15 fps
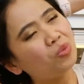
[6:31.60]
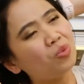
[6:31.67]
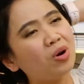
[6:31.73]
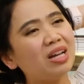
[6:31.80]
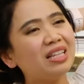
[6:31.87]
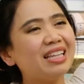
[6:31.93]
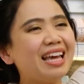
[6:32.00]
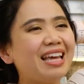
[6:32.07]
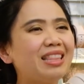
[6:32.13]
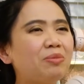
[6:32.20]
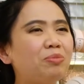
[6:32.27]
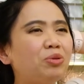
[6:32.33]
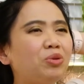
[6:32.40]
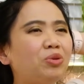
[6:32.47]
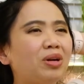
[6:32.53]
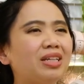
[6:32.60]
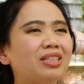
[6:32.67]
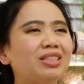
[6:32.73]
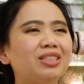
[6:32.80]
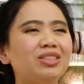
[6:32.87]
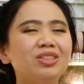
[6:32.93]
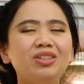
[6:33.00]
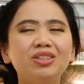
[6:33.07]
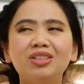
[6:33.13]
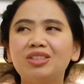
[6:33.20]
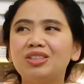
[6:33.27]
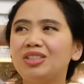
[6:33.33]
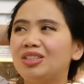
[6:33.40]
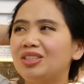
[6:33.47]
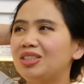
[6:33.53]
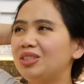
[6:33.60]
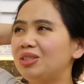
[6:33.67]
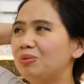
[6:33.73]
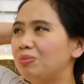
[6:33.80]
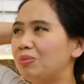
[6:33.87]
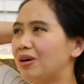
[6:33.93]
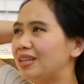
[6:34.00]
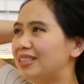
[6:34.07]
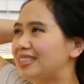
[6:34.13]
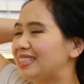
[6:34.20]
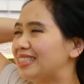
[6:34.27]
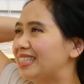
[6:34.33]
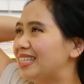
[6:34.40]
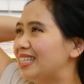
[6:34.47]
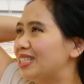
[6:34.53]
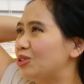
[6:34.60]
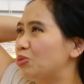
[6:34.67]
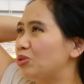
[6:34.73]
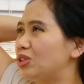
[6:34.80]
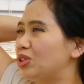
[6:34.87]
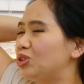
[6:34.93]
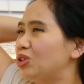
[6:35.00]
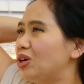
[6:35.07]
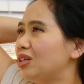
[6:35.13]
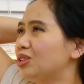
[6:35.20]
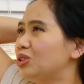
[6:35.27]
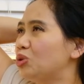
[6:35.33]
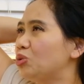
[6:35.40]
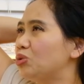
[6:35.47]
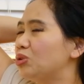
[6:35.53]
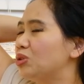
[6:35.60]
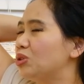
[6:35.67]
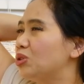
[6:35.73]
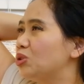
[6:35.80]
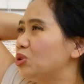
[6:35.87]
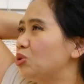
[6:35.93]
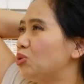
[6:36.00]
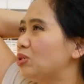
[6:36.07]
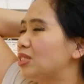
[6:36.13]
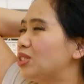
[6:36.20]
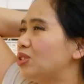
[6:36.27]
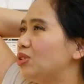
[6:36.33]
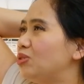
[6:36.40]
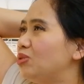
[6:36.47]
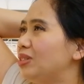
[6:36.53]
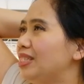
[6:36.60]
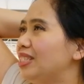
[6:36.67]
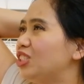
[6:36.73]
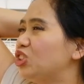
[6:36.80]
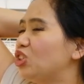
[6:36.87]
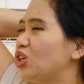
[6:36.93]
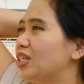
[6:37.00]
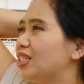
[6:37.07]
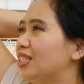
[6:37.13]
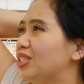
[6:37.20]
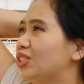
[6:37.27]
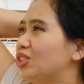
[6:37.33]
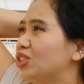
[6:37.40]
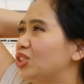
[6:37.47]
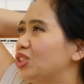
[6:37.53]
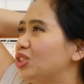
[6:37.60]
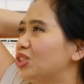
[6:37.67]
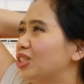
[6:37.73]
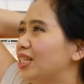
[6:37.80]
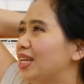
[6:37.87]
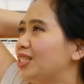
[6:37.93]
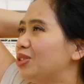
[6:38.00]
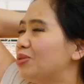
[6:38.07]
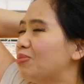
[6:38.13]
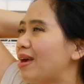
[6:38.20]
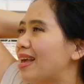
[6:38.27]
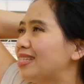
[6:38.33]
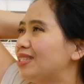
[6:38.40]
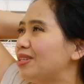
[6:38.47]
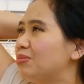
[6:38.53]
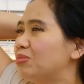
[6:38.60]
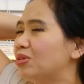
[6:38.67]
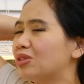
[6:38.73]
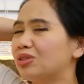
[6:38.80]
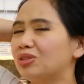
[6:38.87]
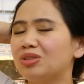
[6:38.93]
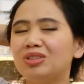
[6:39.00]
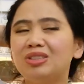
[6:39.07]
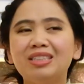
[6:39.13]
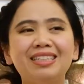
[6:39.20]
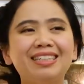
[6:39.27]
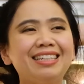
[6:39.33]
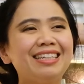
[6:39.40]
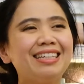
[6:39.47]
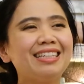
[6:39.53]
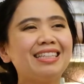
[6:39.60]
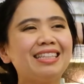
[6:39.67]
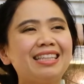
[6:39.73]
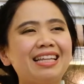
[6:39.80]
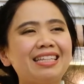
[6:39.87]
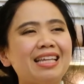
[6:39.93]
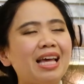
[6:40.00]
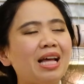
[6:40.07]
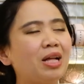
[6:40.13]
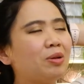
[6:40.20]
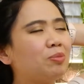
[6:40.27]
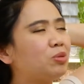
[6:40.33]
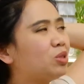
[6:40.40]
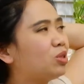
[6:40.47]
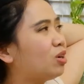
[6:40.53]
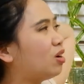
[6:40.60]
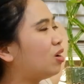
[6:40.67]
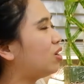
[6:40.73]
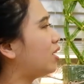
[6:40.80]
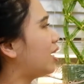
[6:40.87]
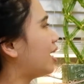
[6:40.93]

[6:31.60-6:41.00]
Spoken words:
1, and the progression, you're going to turn your body with the trunk twist. You're really targeting your sternocleidomastoid muscle that helps our